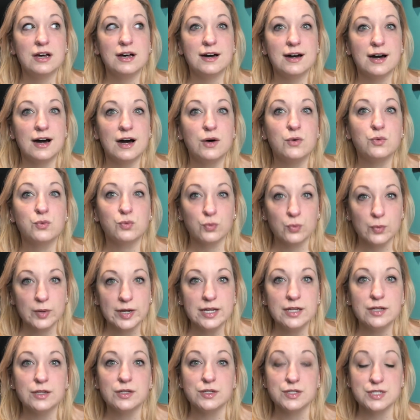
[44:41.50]
a
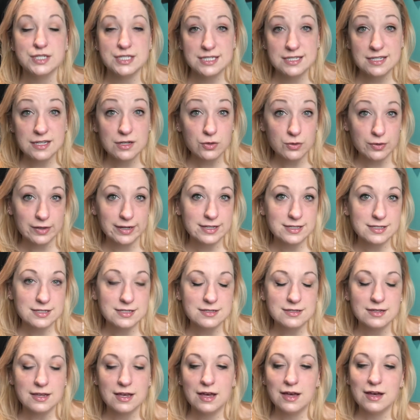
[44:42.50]
real
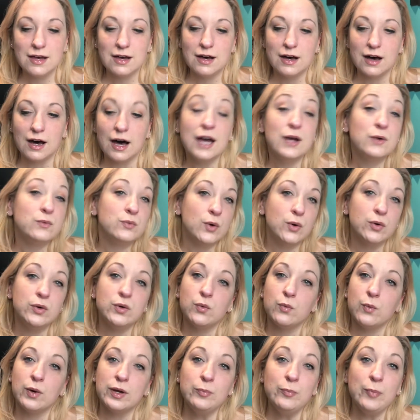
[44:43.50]
series I wrote a
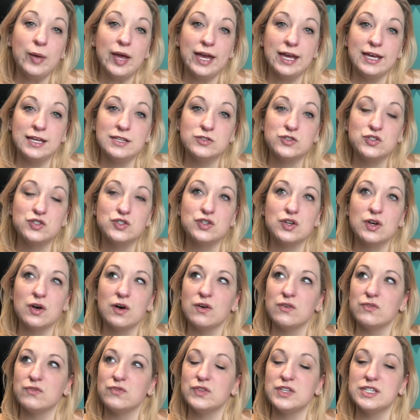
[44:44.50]
one page
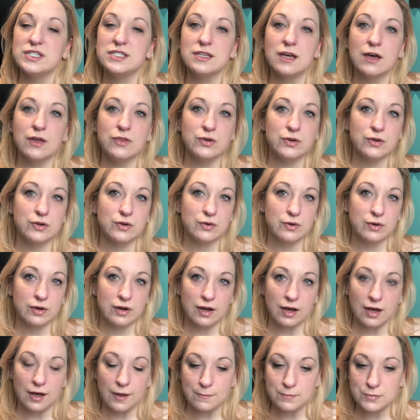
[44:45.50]
of this other
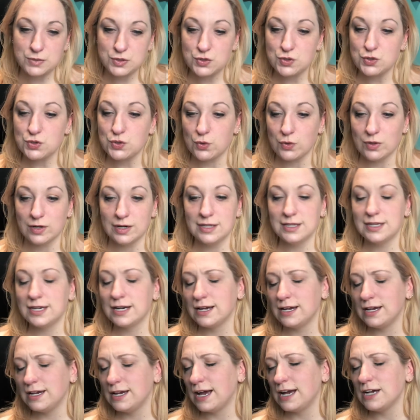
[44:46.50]
um, story that
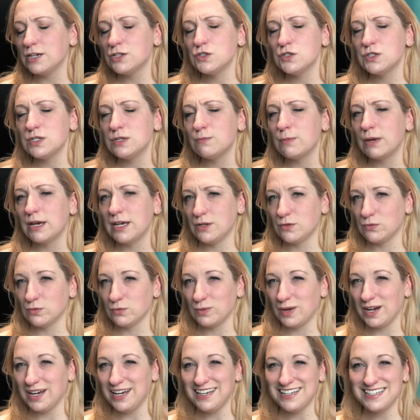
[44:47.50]
I actually might
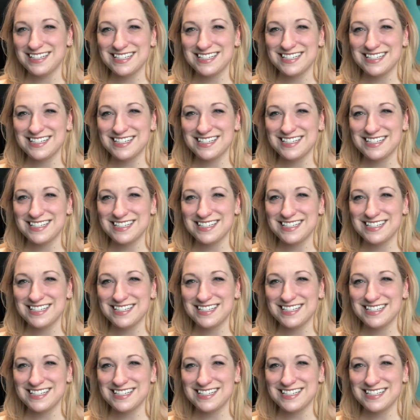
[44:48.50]
write